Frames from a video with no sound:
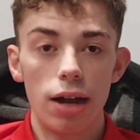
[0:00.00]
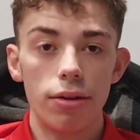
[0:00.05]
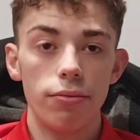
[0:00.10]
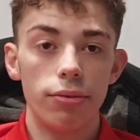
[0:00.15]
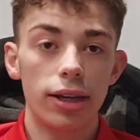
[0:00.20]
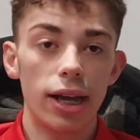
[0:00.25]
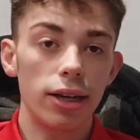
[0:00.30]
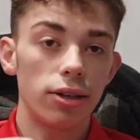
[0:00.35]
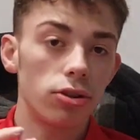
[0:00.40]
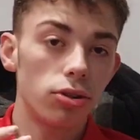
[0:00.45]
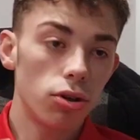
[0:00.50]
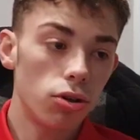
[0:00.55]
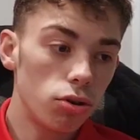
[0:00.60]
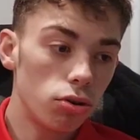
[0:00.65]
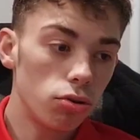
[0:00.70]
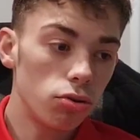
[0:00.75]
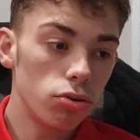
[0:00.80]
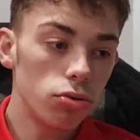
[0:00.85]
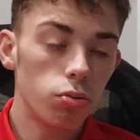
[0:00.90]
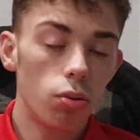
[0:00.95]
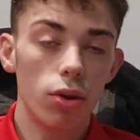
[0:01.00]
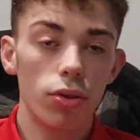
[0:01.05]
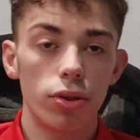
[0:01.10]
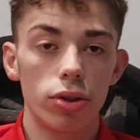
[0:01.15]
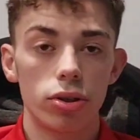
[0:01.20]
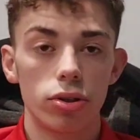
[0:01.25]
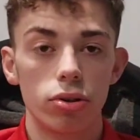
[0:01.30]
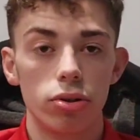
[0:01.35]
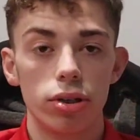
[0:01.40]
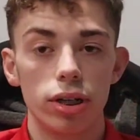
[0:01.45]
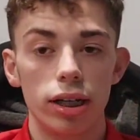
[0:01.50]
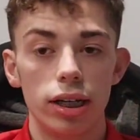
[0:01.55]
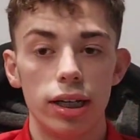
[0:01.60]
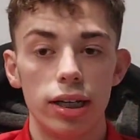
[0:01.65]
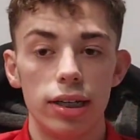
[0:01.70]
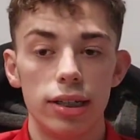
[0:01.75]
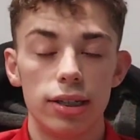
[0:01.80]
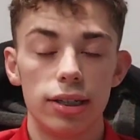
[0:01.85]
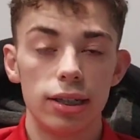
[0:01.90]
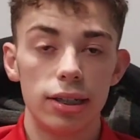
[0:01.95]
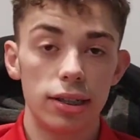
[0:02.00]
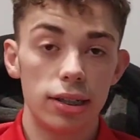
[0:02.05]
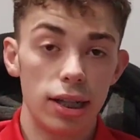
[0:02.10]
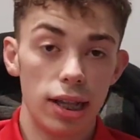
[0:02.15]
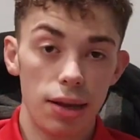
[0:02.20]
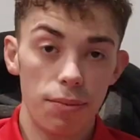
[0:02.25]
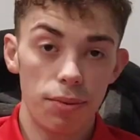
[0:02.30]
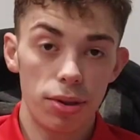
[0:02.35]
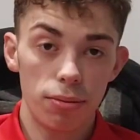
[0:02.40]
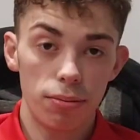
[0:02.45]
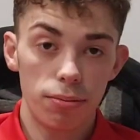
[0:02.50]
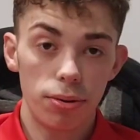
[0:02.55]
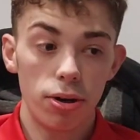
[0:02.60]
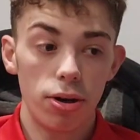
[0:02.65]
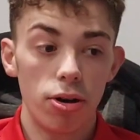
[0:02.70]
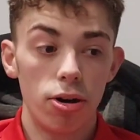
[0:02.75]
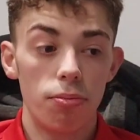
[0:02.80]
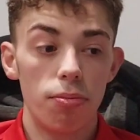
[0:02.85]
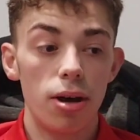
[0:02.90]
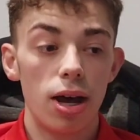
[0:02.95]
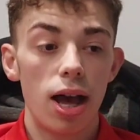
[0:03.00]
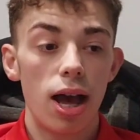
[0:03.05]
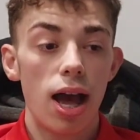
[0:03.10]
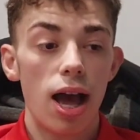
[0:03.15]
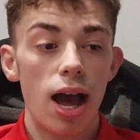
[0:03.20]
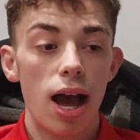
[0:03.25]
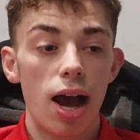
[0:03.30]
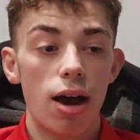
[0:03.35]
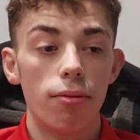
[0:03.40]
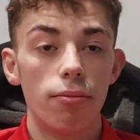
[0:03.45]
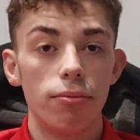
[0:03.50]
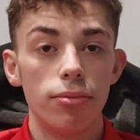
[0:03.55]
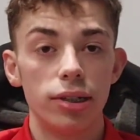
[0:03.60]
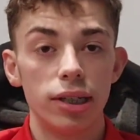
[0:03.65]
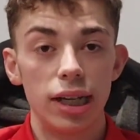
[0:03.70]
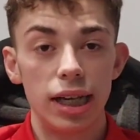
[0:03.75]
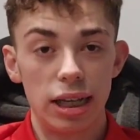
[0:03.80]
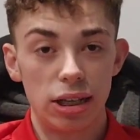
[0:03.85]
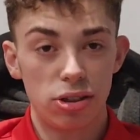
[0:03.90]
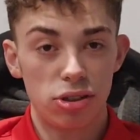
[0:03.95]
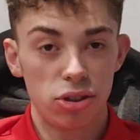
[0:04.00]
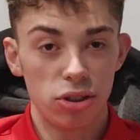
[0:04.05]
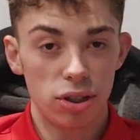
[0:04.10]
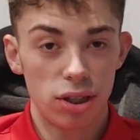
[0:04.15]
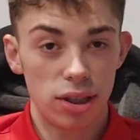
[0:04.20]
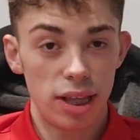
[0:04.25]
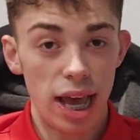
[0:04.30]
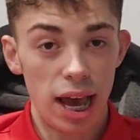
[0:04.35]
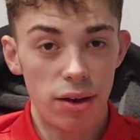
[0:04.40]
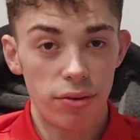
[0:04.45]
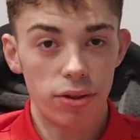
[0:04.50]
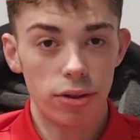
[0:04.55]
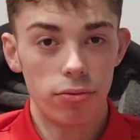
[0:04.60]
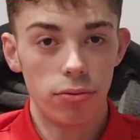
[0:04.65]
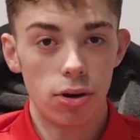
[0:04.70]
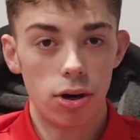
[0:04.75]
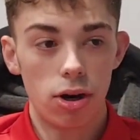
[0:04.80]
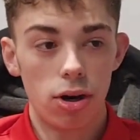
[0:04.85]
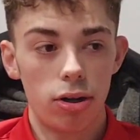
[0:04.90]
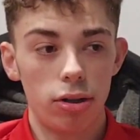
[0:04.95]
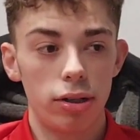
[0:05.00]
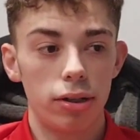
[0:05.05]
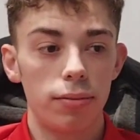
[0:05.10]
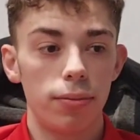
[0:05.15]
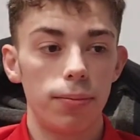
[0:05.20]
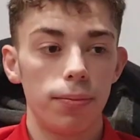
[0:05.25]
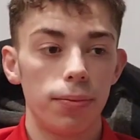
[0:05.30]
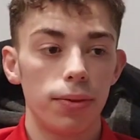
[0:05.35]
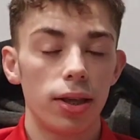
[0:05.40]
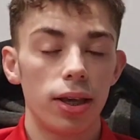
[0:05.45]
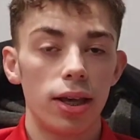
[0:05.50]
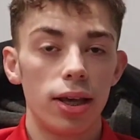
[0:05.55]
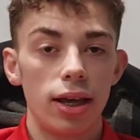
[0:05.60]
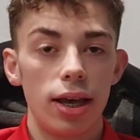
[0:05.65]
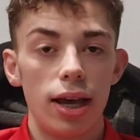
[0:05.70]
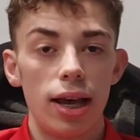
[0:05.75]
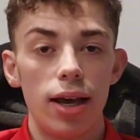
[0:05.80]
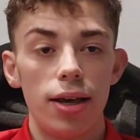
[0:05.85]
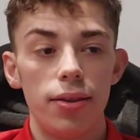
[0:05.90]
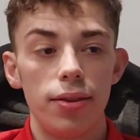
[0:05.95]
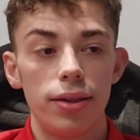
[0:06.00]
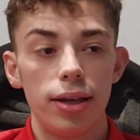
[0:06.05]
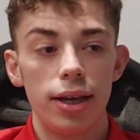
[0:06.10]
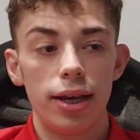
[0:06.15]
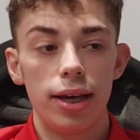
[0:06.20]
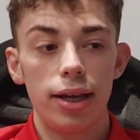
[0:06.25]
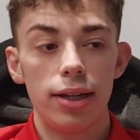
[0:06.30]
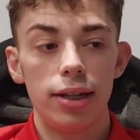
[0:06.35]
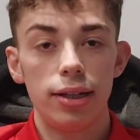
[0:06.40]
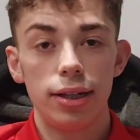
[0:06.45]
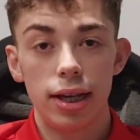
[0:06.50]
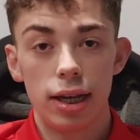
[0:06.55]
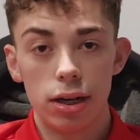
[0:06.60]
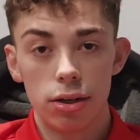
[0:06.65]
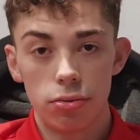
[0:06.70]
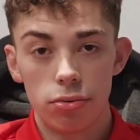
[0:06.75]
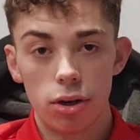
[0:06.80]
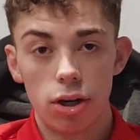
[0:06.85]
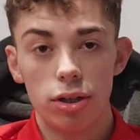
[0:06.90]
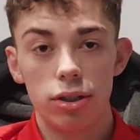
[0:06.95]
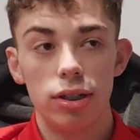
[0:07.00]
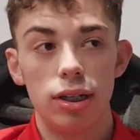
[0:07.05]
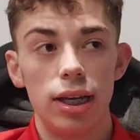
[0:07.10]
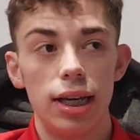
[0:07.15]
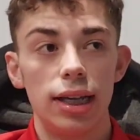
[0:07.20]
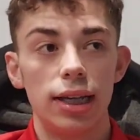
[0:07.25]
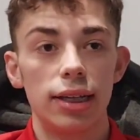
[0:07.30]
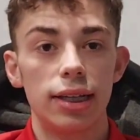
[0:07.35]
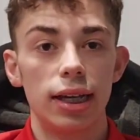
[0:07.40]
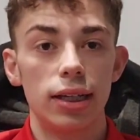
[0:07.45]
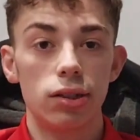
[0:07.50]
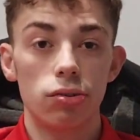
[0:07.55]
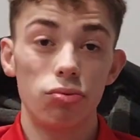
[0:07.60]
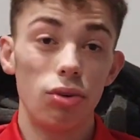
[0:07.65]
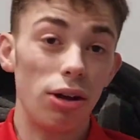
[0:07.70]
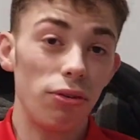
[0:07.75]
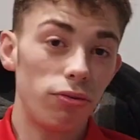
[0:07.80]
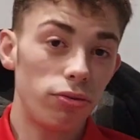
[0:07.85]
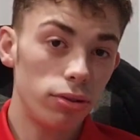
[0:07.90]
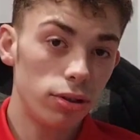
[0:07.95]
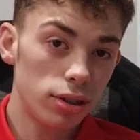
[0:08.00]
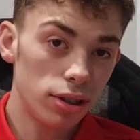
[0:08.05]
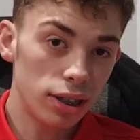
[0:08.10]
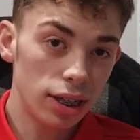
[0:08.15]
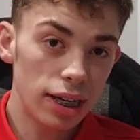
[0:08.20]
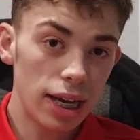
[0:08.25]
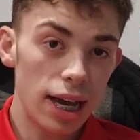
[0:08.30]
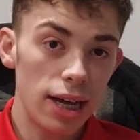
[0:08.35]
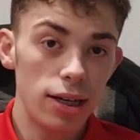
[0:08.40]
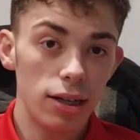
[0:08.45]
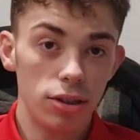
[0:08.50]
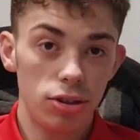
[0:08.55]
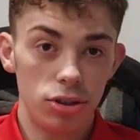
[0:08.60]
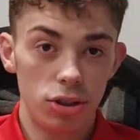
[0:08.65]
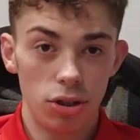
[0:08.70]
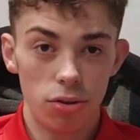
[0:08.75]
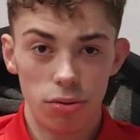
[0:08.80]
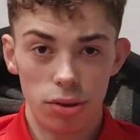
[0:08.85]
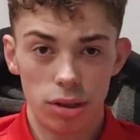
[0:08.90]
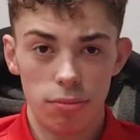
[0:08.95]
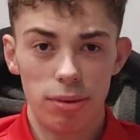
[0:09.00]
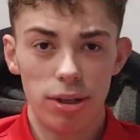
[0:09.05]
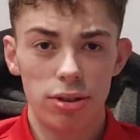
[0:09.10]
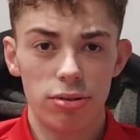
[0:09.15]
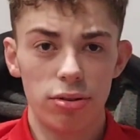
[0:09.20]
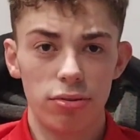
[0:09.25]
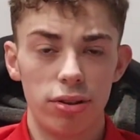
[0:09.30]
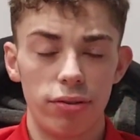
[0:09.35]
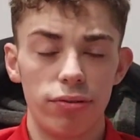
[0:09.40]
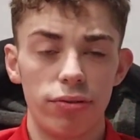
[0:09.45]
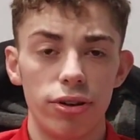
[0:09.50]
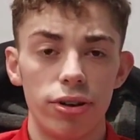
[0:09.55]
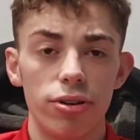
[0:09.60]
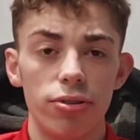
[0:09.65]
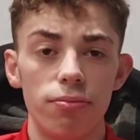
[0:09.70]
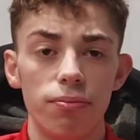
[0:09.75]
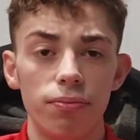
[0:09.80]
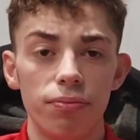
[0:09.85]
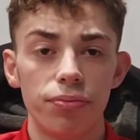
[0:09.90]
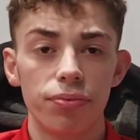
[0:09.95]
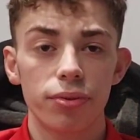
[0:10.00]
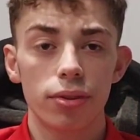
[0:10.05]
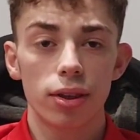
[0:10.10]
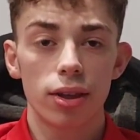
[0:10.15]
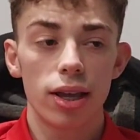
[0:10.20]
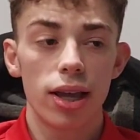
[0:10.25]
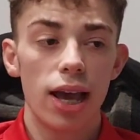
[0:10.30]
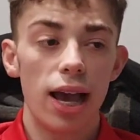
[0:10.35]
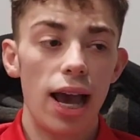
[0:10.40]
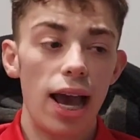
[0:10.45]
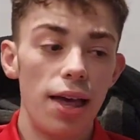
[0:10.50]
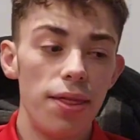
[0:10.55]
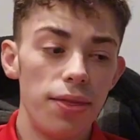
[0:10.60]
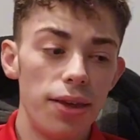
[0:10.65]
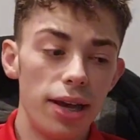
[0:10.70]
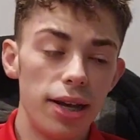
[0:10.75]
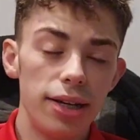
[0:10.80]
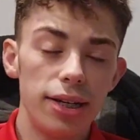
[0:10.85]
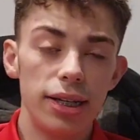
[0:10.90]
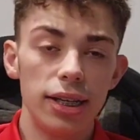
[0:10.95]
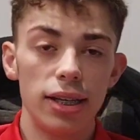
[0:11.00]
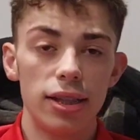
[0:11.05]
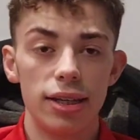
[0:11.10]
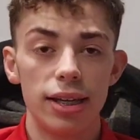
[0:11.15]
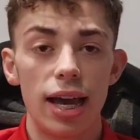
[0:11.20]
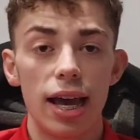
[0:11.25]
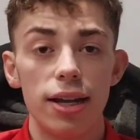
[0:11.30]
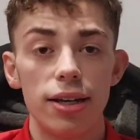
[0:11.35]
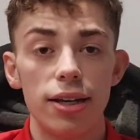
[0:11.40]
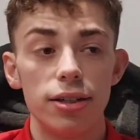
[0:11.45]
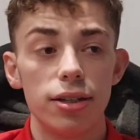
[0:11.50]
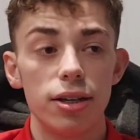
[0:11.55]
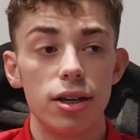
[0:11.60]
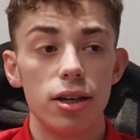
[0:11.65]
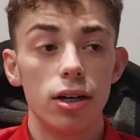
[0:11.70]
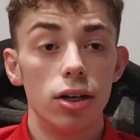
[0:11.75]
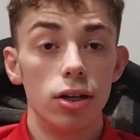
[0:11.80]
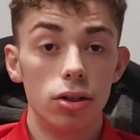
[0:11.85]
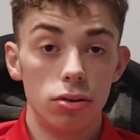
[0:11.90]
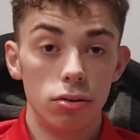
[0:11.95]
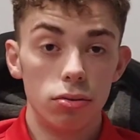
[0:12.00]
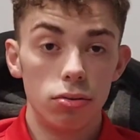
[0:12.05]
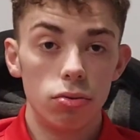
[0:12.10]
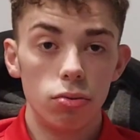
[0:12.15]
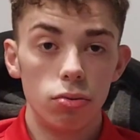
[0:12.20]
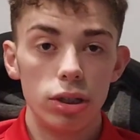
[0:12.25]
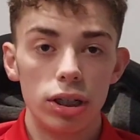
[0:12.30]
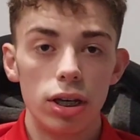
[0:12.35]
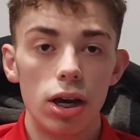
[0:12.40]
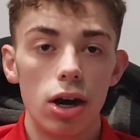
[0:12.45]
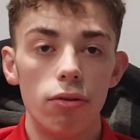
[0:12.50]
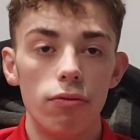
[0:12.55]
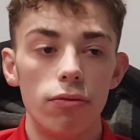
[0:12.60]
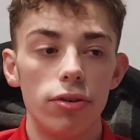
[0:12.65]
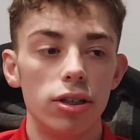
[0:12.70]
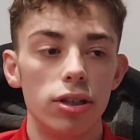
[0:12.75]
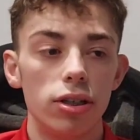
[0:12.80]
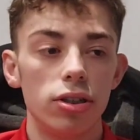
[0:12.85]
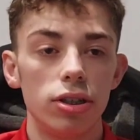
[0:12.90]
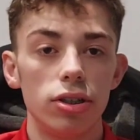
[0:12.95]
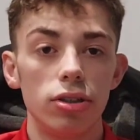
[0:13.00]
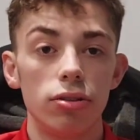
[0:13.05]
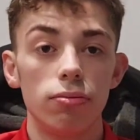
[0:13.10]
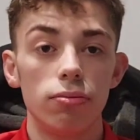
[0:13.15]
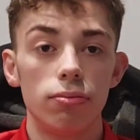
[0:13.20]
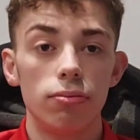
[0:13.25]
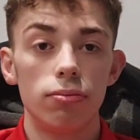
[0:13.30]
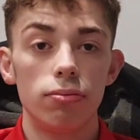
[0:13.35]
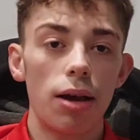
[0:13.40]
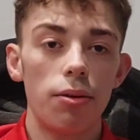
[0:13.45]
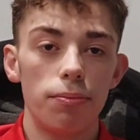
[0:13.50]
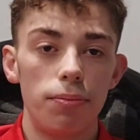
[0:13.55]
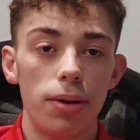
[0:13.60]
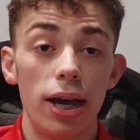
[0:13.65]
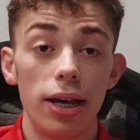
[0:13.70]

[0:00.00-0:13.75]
and we get told what the gun is there at the pub, and it's just there on the wall. And then later on, it gets referenced again during the middle of the film. And then near the end, we get obviously Simon